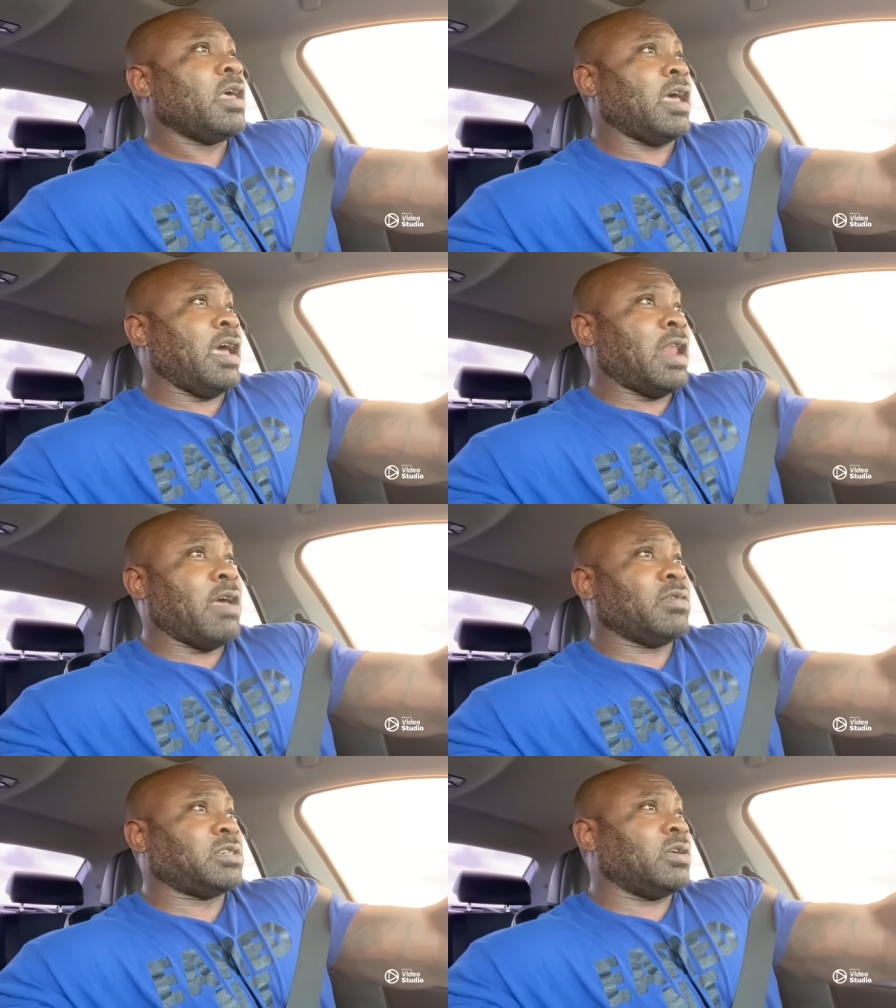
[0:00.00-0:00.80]
And they
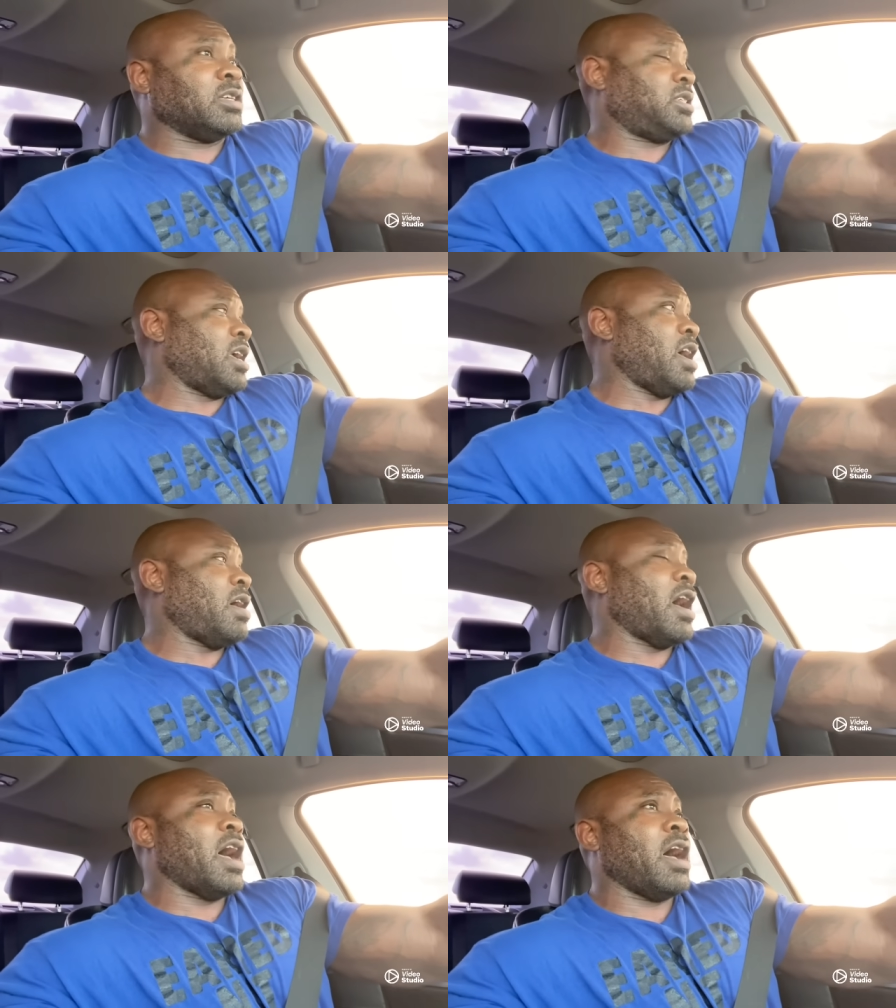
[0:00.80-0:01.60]
was on the
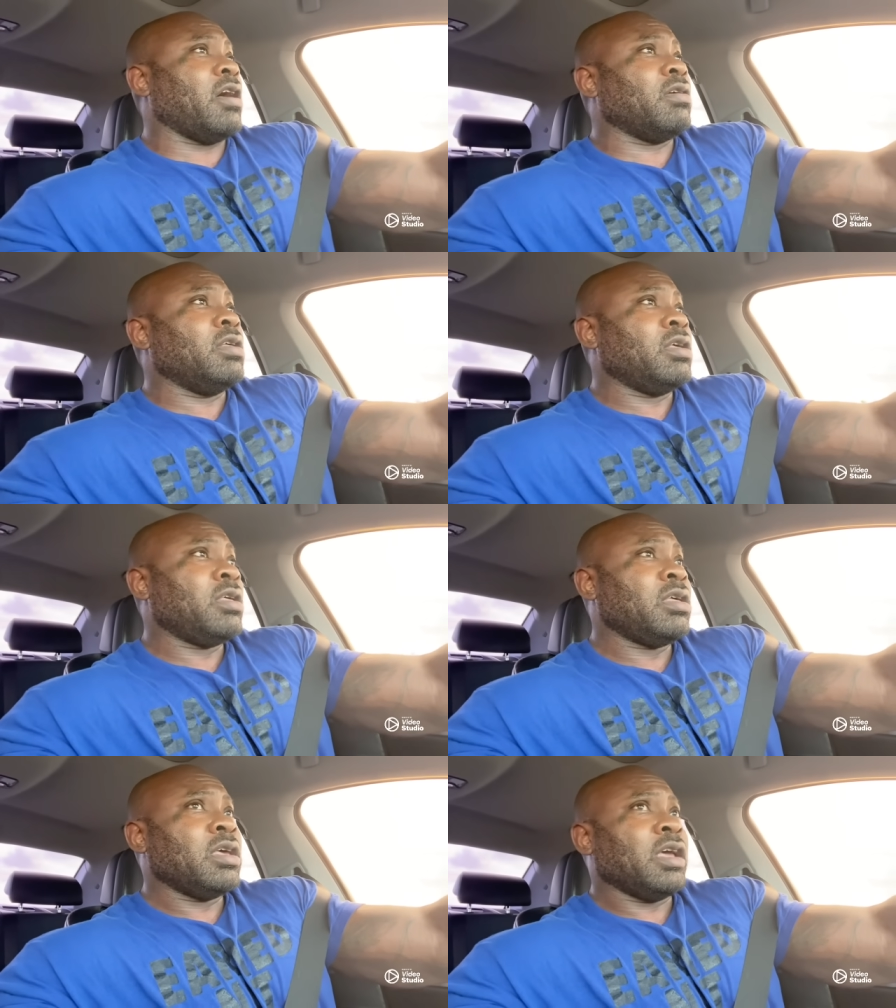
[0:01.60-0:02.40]
same aisle
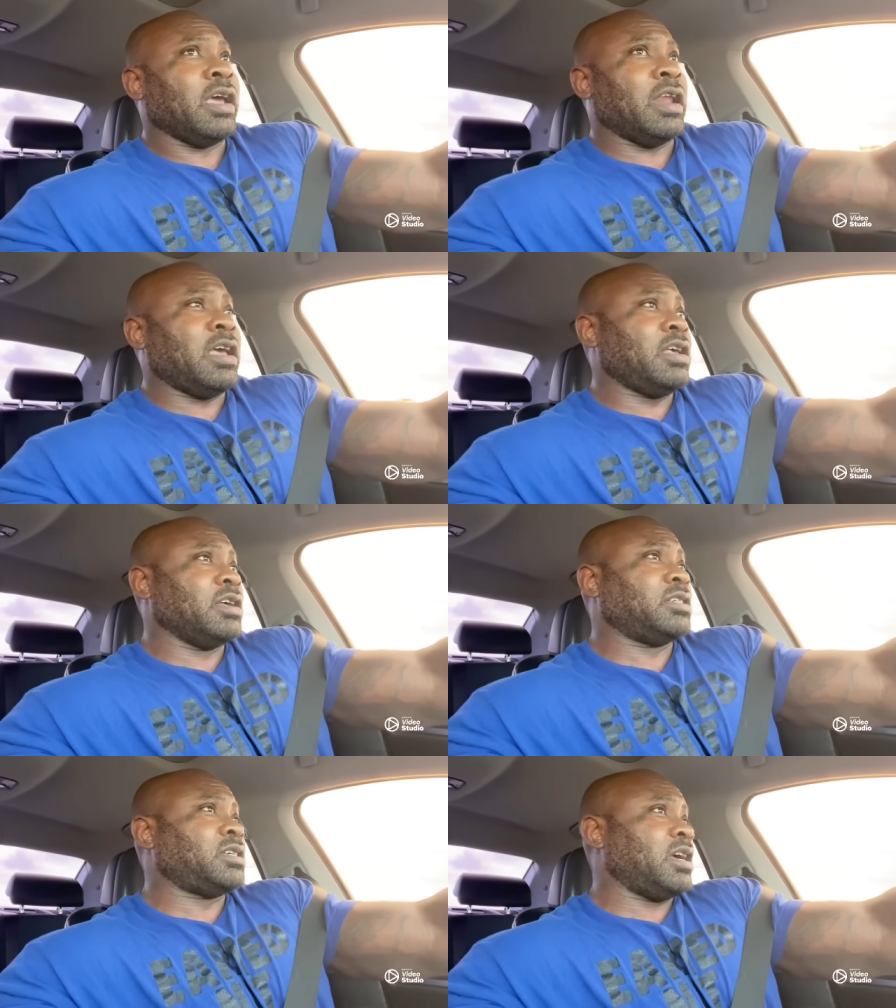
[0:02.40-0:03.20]
and they
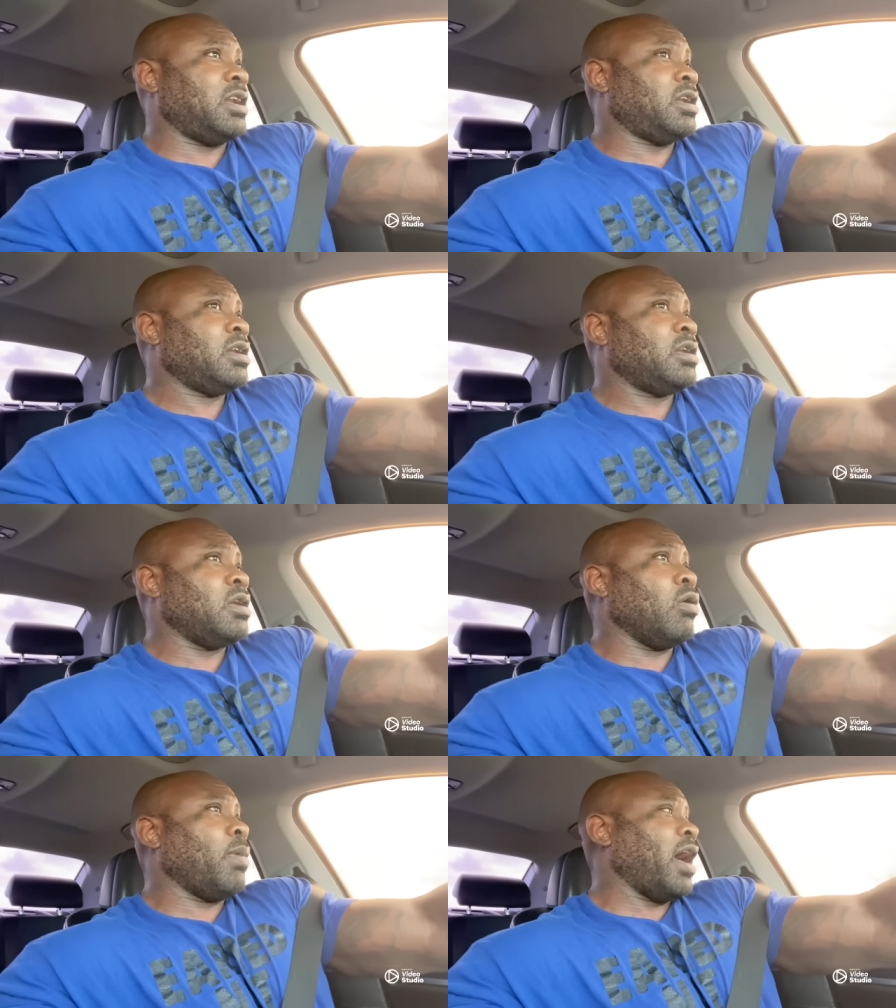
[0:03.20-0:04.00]
couldn't send
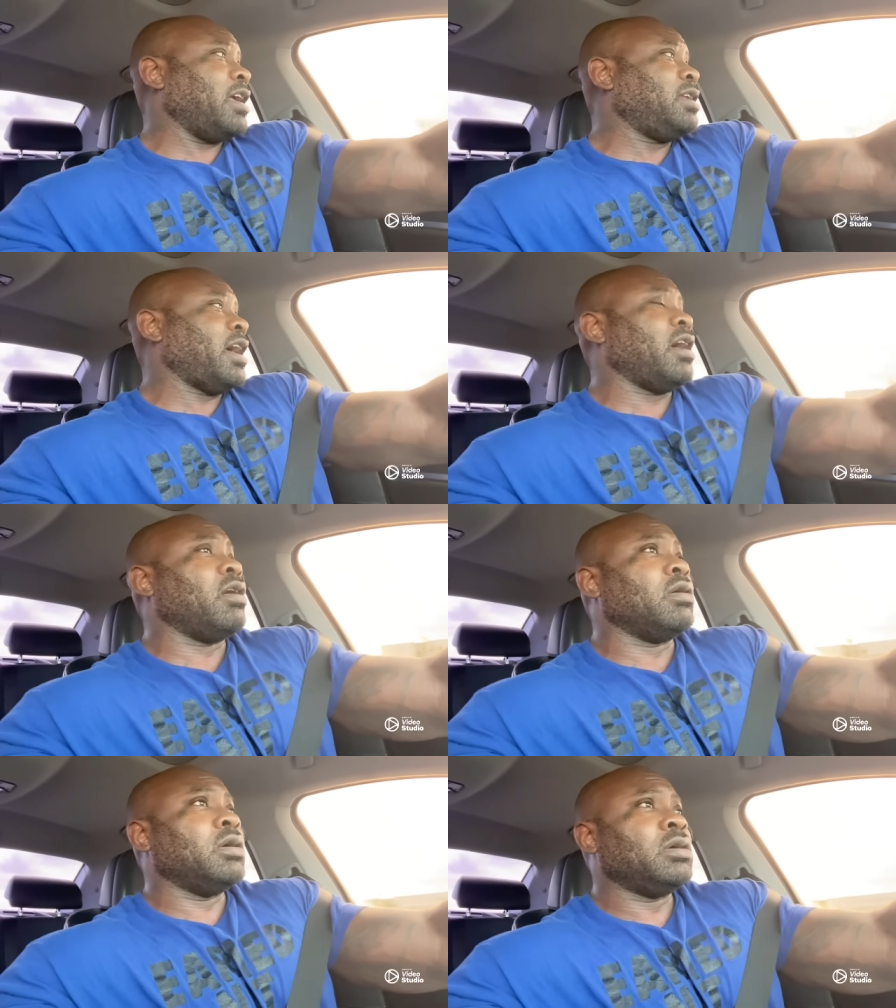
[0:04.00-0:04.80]
nobody
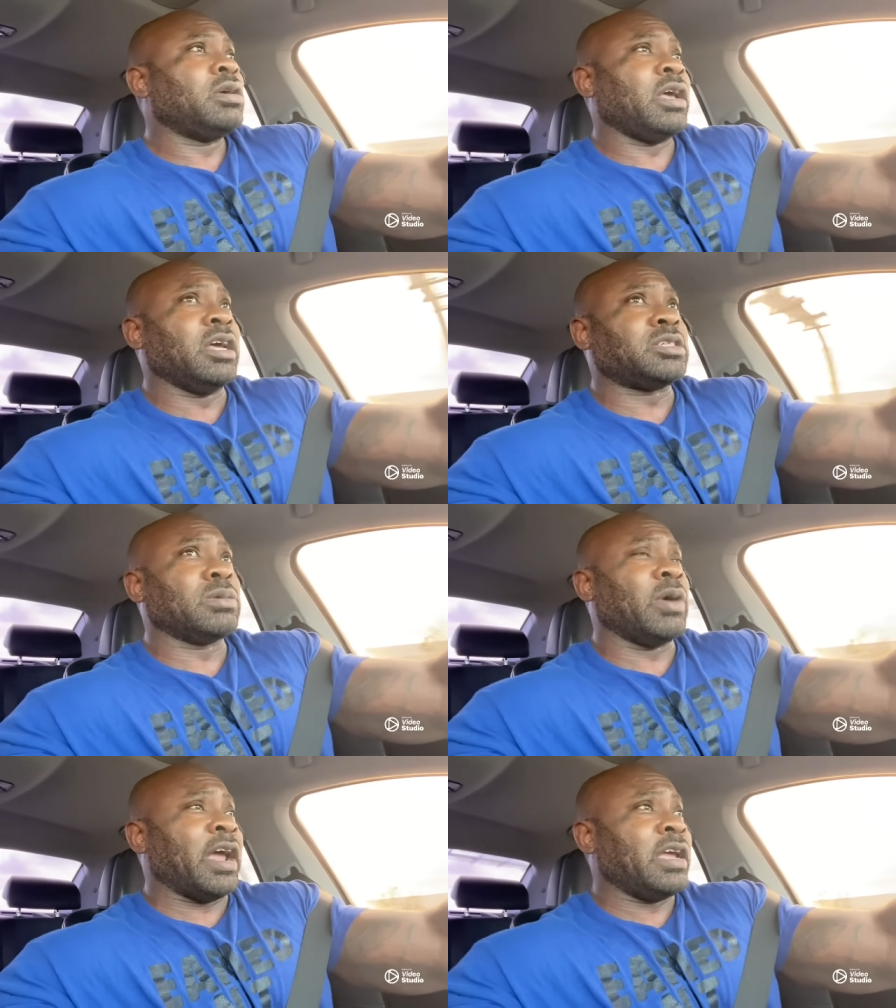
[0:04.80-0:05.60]
down his
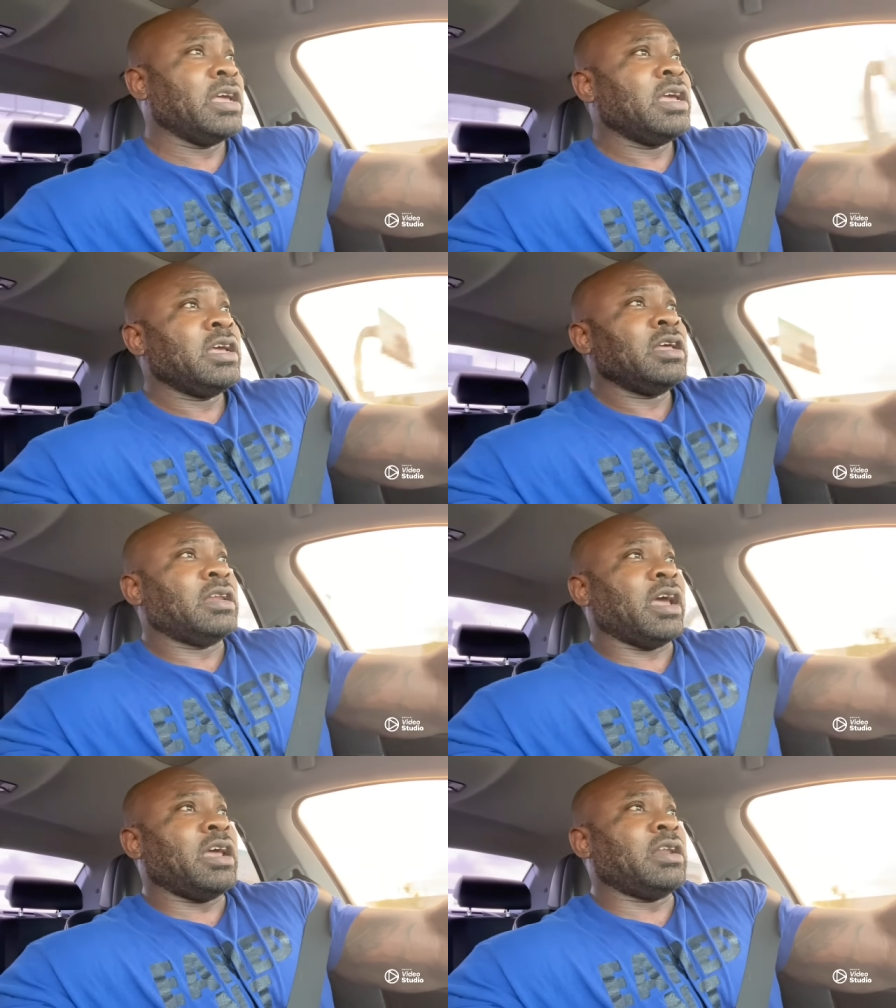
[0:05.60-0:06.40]
way.
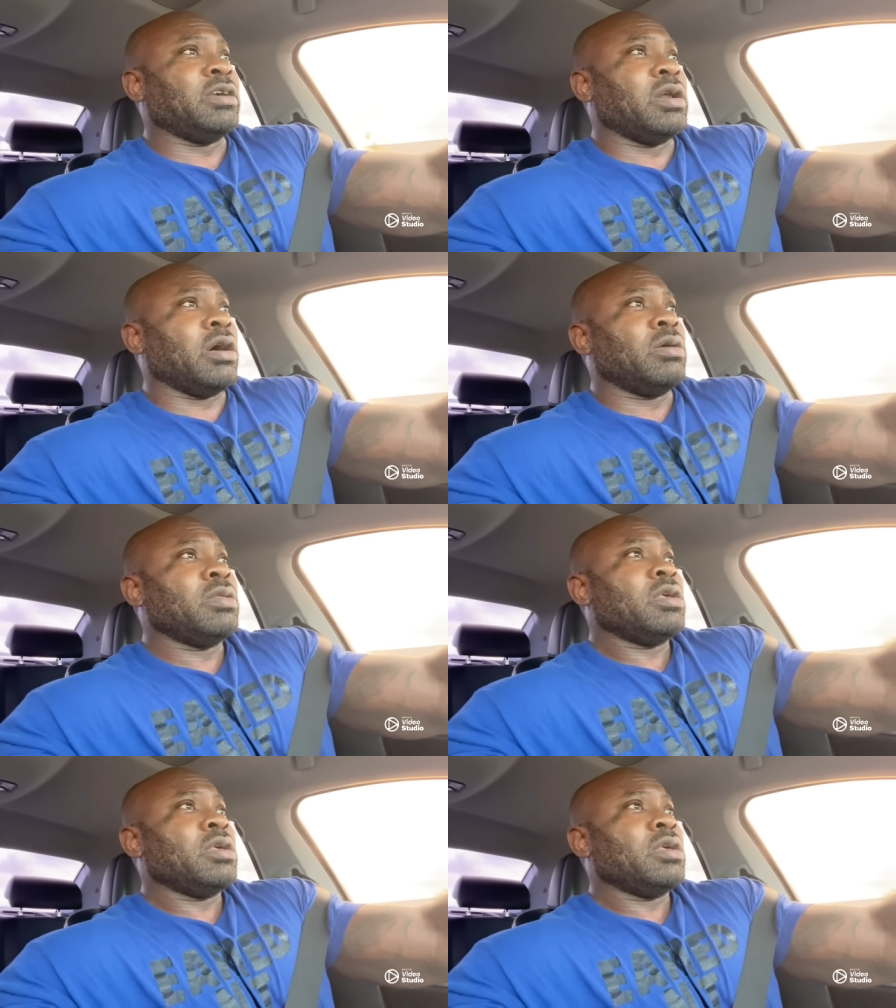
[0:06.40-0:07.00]
They, you know,